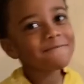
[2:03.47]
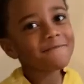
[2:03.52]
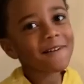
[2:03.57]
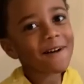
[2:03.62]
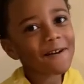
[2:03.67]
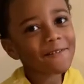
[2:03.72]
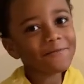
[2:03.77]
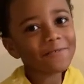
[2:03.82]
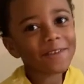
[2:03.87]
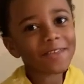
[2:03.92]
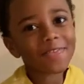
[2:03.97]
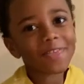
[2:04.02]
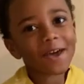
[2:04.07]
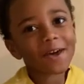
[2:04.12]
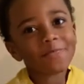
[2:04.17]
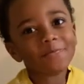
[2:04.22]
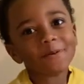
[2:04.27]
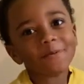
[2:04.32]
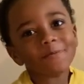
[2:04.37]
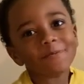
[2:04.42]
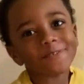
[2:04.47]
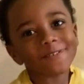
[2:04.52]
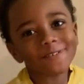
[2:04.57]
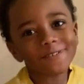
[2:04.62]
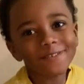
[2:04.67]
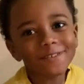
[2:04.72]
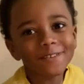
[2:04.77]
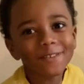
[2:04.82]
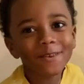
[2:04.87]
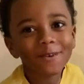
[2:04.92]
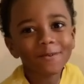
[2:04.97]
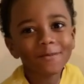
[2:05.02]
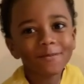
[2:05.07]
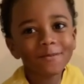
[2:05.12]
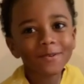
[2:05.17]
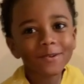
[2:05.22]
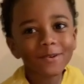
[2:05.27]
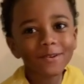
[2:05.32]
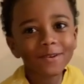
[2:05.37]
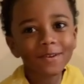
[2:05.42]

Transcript: Why can't that work to you?